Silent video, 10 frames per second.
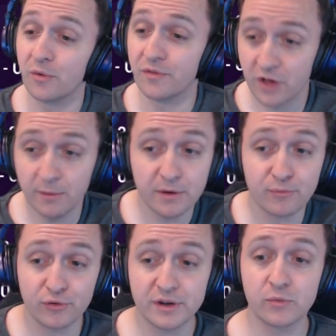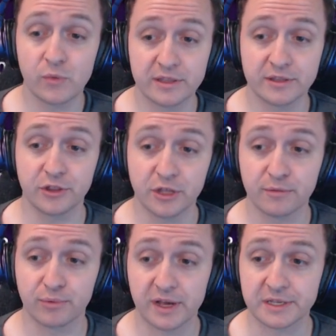We've come up pretty well in
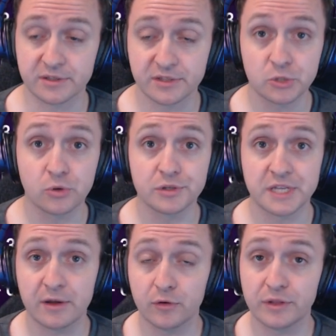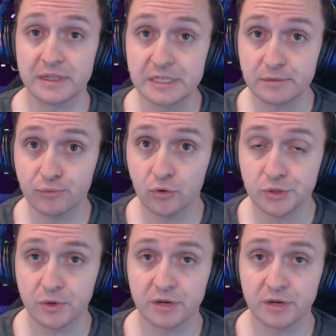3rd place. So this will go down on the leaderboards.